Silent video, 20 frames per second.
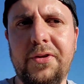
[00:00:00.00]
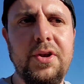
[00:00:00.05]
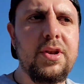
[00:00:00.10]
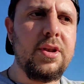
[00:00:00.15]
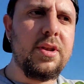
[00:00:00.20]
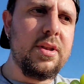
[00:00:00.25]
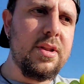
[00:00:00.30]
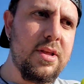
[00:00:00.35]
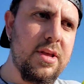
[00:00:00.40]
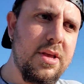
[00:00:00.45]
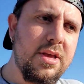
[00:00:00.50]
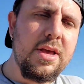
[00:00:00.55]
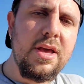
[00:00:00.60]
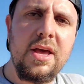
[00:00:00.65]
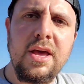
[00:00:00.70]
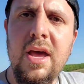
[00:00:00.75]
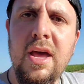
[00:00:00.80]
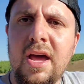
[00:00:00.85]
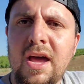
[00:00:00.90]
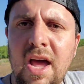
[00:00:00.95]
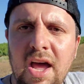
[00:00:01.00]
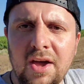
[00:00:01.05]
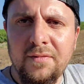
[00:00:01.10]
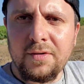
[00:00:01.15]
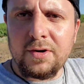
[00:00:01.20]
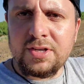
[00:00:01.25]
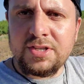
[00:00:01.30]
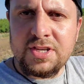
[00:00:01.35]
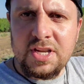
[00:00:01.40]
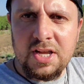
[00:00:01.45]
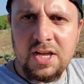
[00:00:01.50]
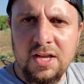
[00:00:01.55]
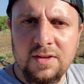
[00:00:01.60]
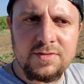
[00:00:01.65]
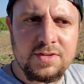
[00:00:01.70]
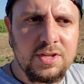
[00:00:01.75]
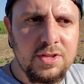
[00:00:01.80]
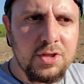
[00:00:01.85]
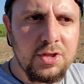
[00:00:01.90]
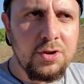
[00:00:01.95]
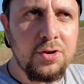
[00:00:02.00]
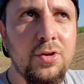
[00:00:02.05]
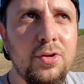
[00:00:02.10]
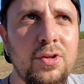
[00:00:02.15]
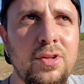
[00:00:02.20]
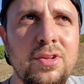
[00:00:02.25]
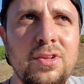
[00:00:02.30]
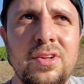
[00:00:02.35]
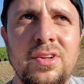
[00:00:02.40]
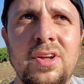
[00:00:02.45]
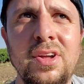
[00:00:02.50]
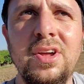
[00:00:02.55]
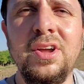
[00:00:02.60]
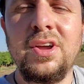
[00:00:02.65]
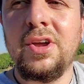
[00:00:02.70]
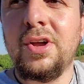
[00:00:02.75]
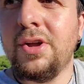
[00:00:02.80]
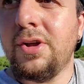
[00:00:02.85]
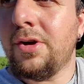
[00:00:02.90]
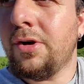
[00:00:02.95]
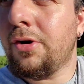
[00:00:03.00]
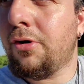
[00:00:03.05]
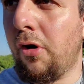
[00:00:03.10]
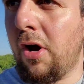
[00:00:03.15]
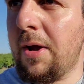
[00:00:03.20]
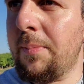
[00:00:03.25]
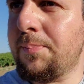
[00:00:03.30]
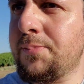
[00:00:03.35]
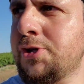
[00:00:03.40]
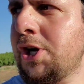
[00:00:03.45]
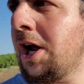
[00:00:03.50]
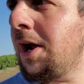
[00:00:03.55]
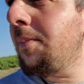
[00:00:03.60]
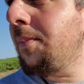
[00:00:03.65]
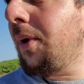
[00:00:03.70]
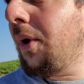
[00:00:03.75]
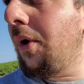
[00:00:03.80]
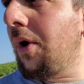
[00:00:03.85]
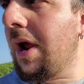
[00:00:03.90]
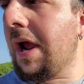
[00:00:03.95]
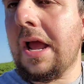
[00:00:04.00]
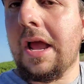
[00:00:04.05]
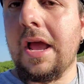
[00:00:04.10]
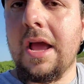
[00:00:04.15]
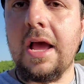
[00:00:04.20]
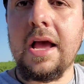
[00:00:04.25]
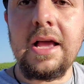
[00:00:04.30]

and have ourselves a little grape jamboree.